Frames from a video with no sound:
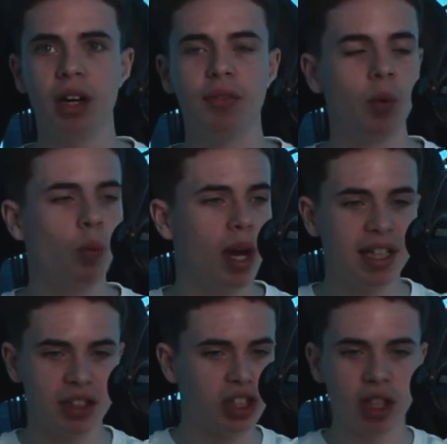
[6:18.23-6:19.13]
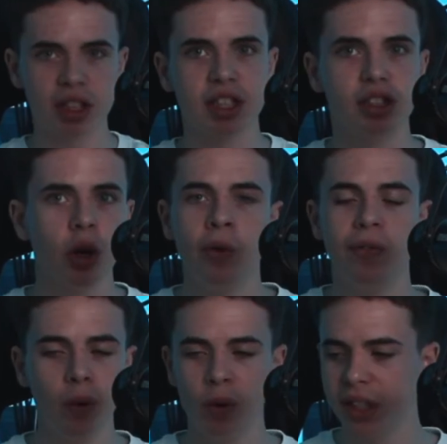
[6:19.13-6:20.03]
however when it just does it so
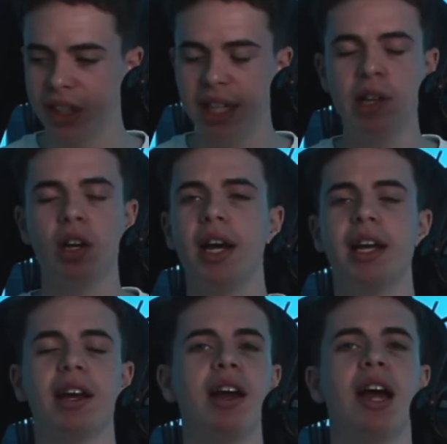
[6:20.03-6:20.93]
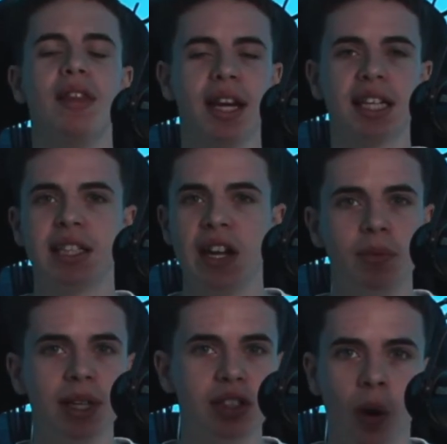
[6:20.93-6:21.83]
flawlessly, you're like, that saved
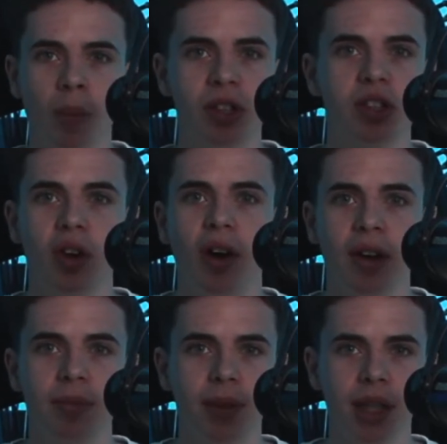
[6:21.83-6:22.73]
me so much time.